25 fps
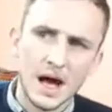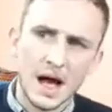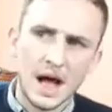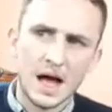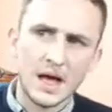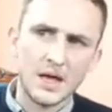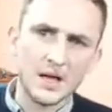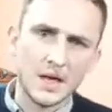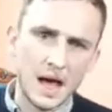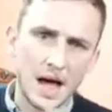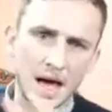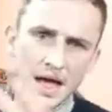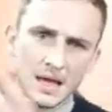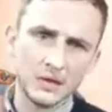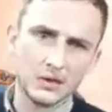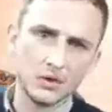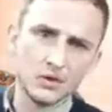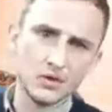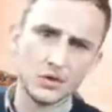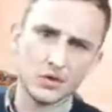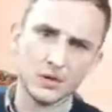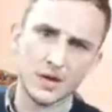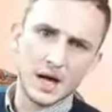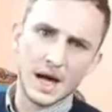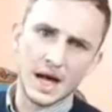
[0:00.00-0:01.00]
I
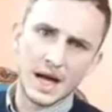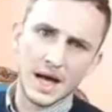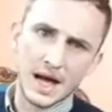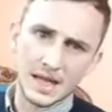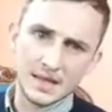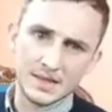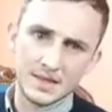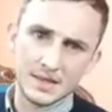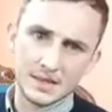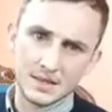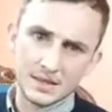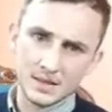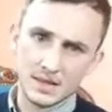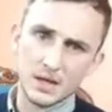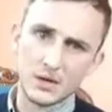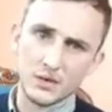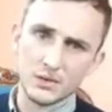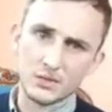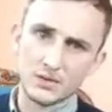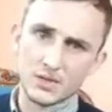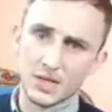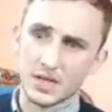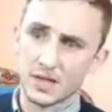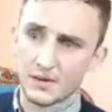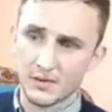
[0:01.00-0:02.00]
knew that I had the
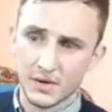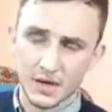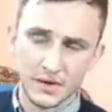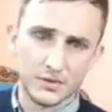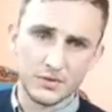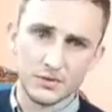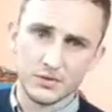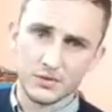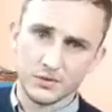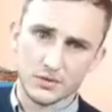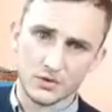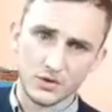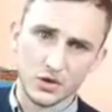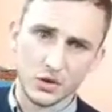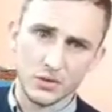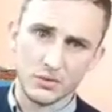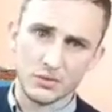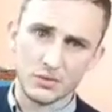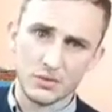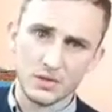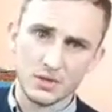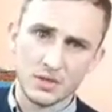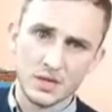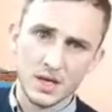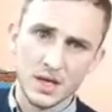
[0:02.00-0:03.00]
skills and I've had the
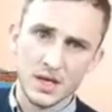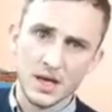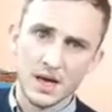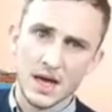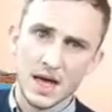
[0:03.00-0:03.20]
results,